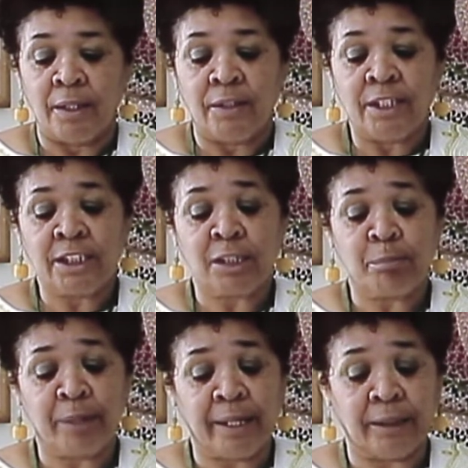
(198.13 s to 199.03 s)
This
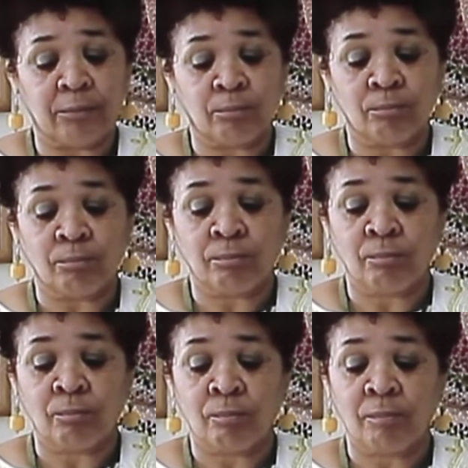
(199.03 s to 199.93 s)
complaint
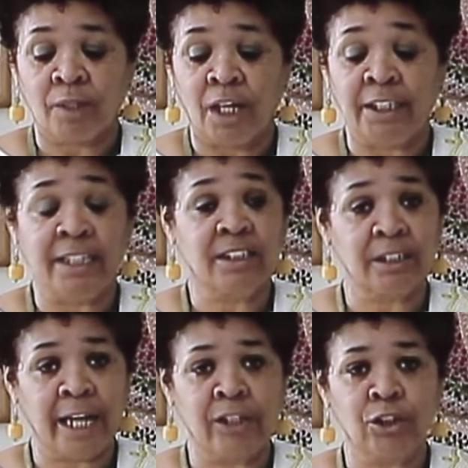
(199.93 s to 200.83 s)
against the
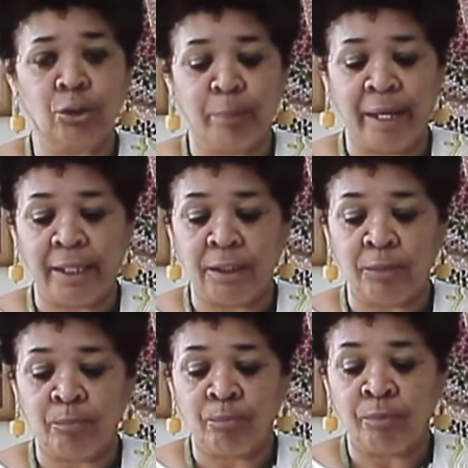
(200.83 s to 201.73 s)
National Bank
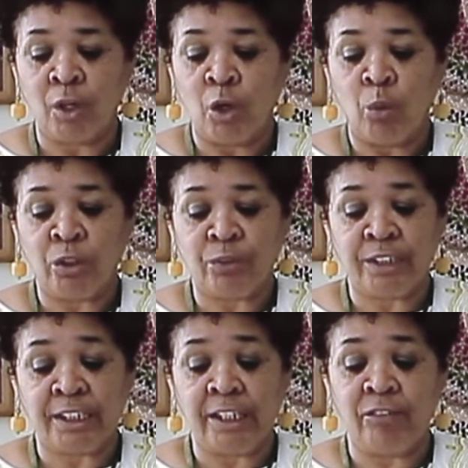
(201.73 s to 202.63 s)
was
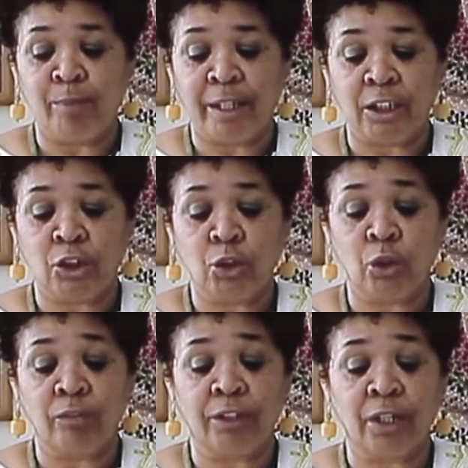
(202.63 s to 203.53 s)
received by the
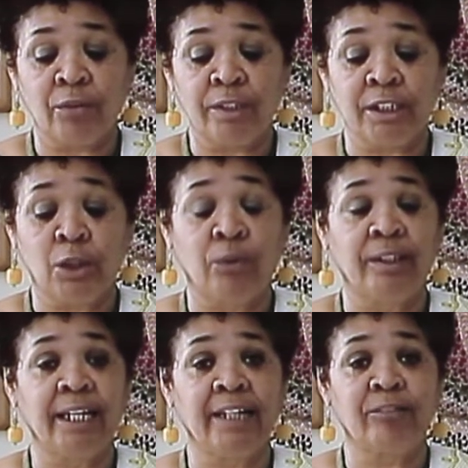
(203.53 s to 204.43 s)
Controller of Currency on the
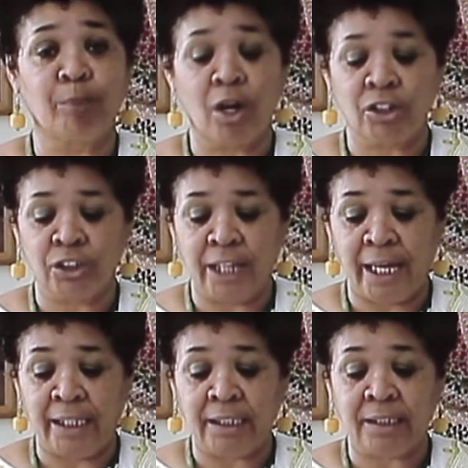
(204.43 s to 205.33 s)
date of March
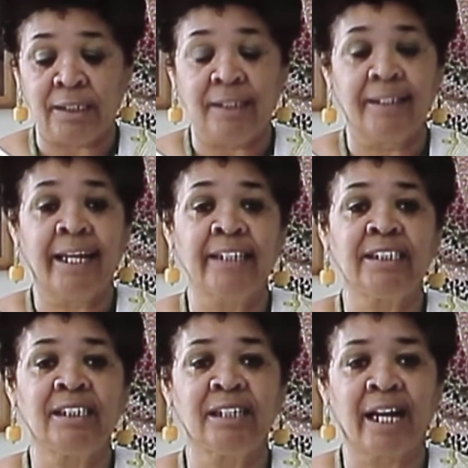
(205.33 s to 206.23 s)
9th,
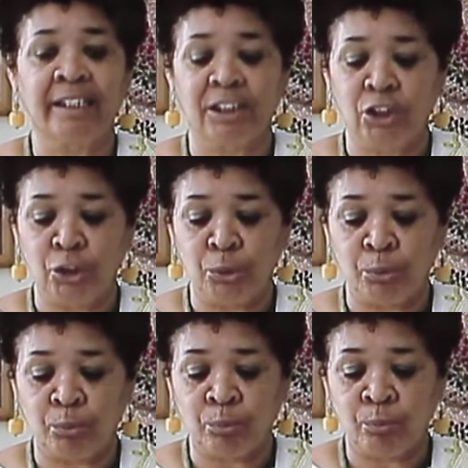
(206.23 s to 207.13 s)
1992.
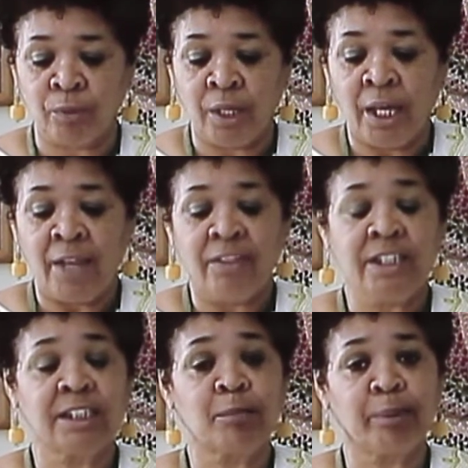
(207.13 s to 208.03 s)

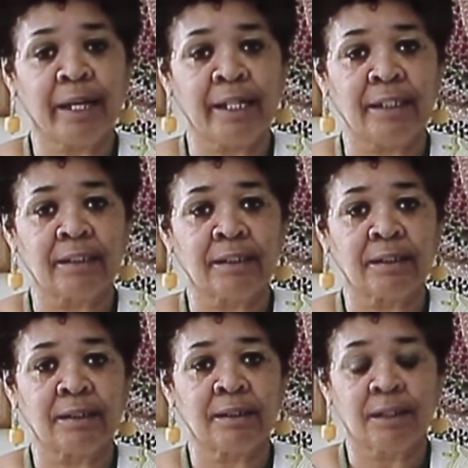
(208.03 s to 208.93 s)
This complaint
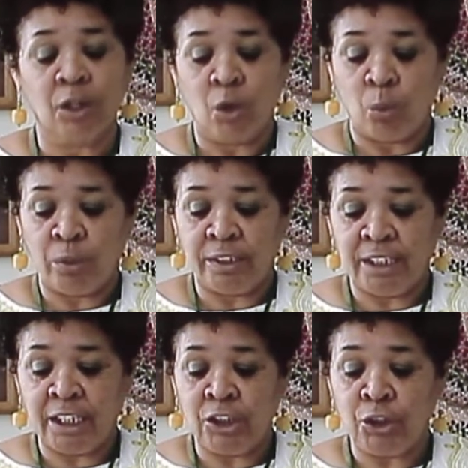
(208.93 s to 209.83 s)
was
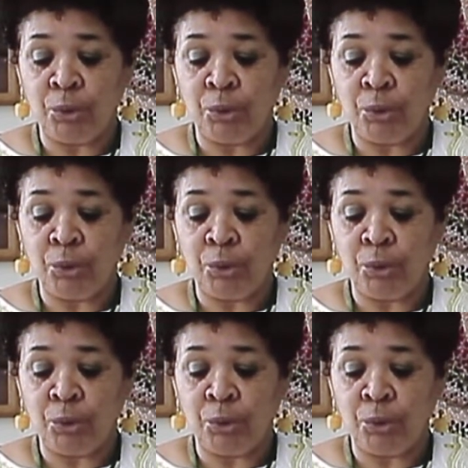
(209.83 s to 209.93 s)
then